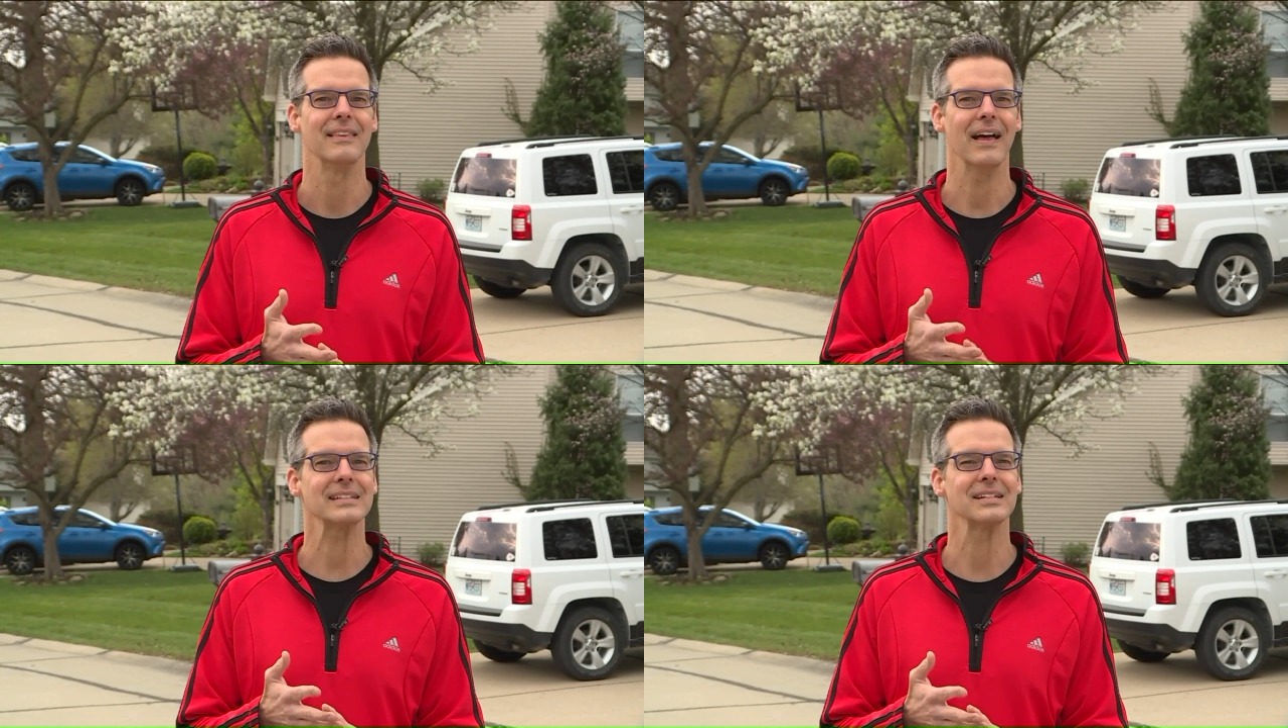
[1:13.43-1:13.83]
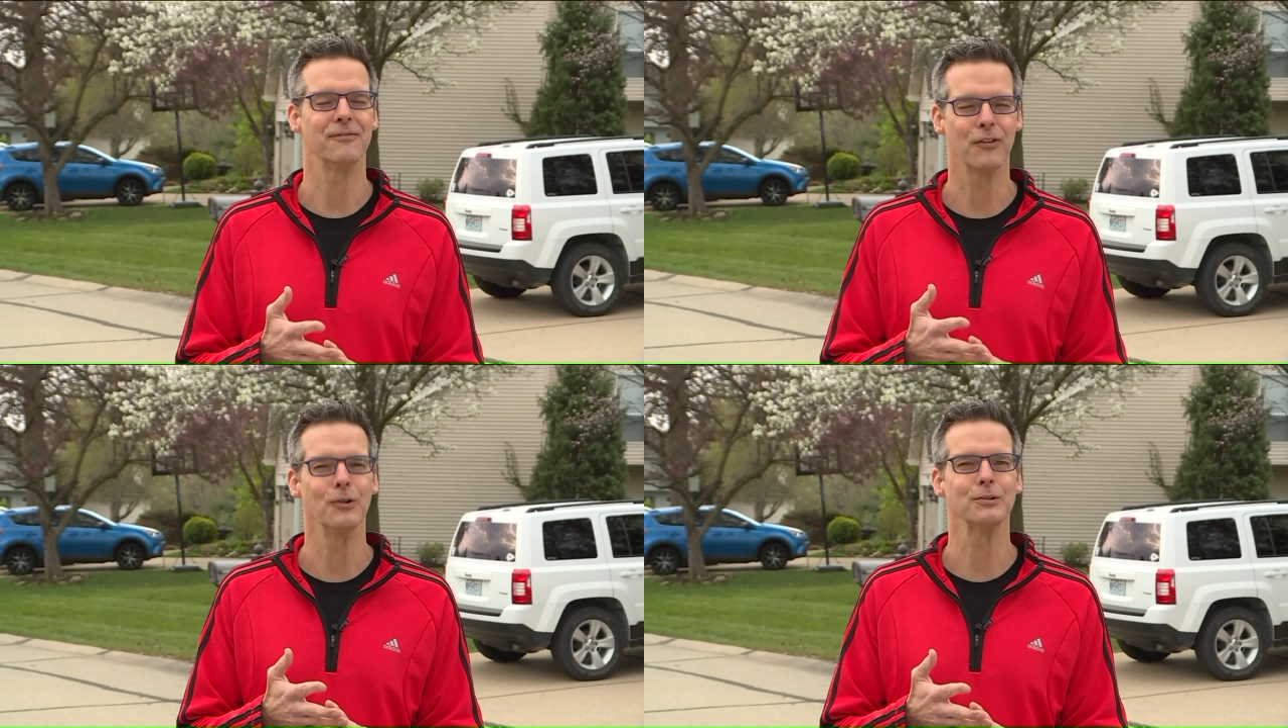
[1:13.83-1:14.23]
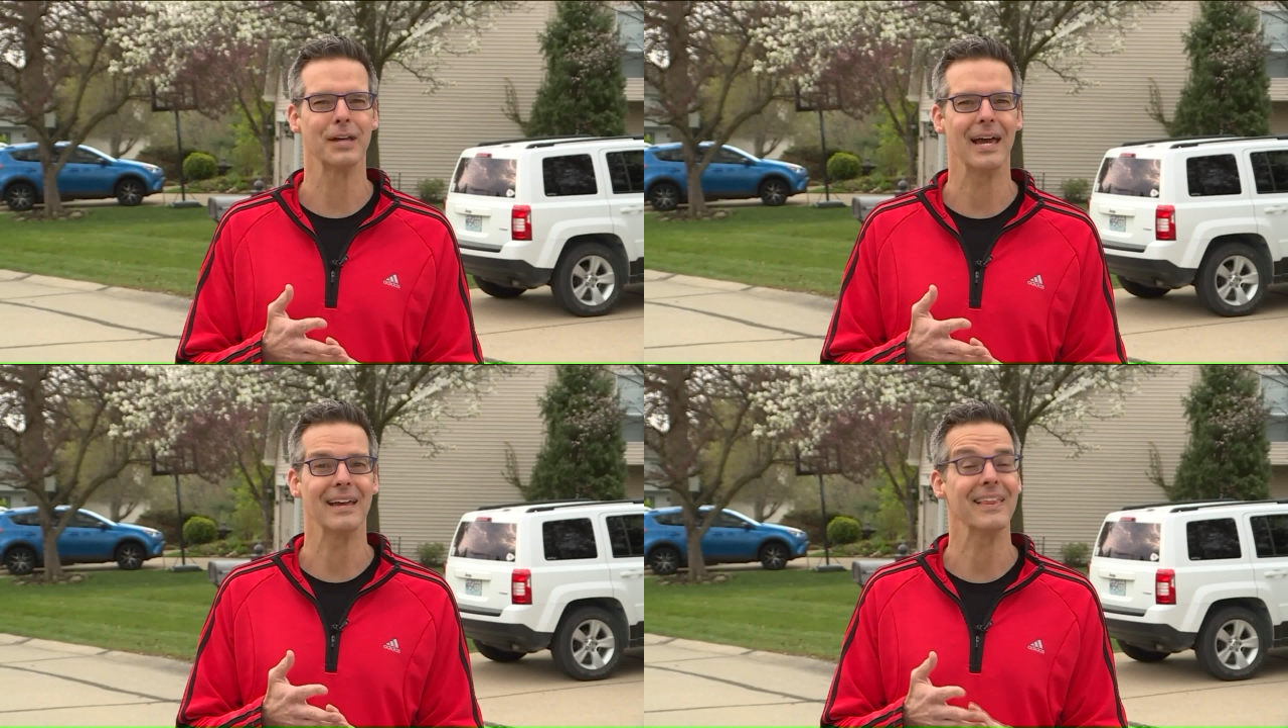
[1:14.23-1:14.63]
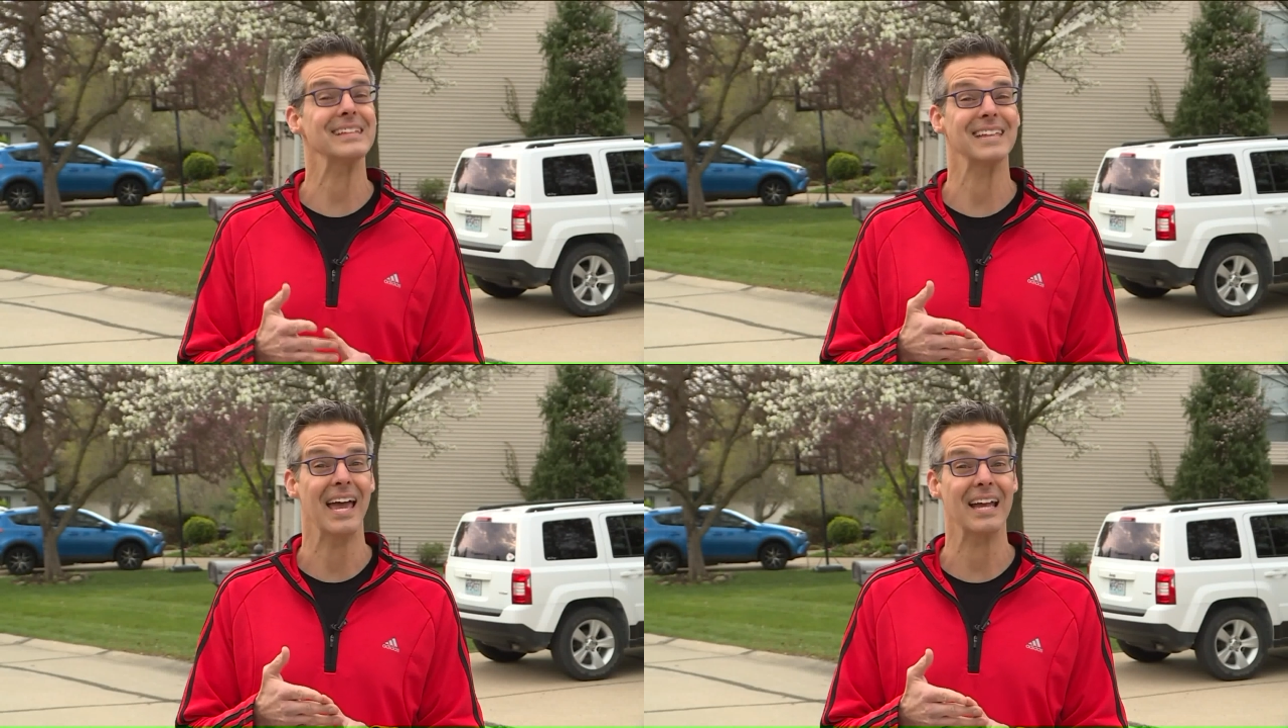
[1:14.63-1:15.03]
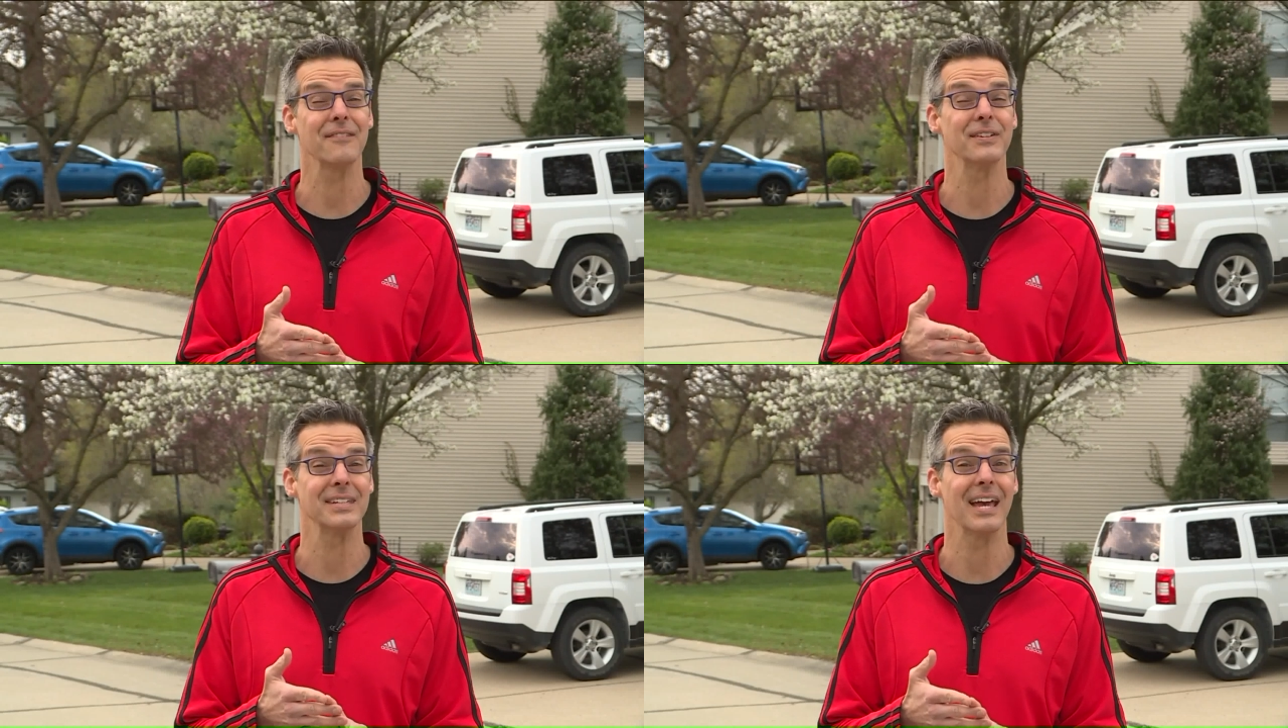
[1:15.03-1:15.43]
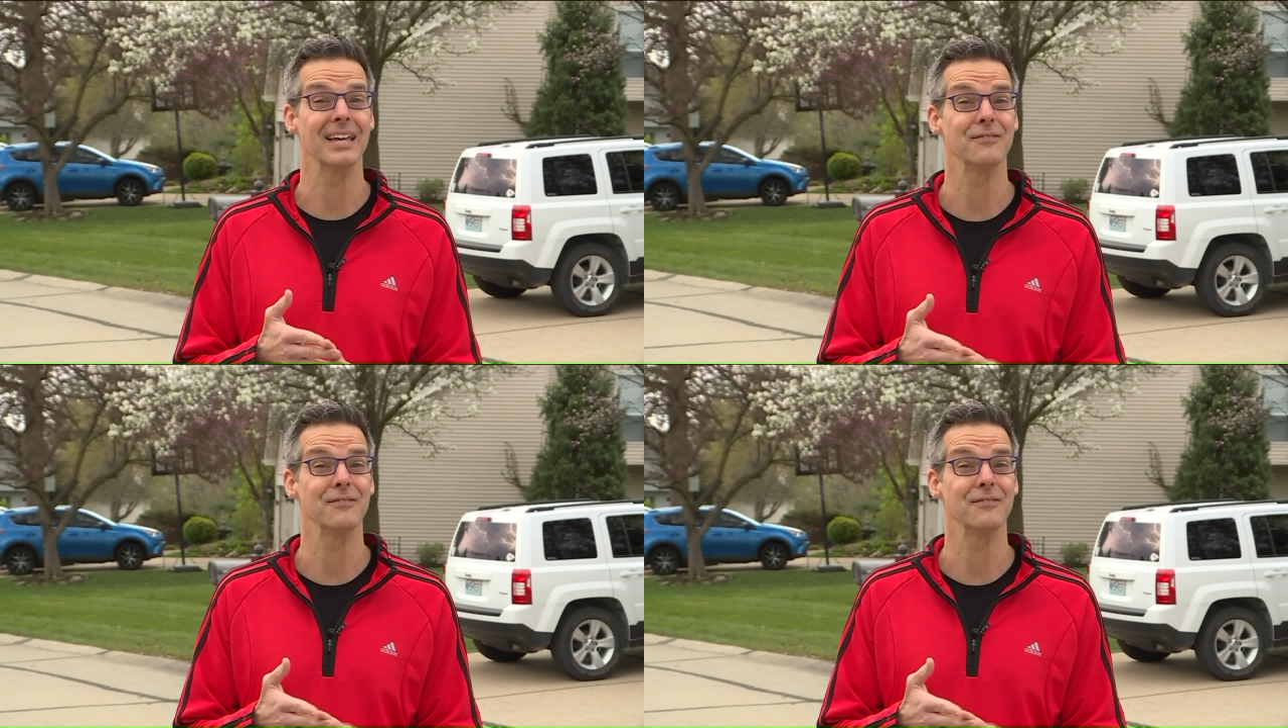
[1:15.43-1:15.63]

that's a full day. That's a heck of a day.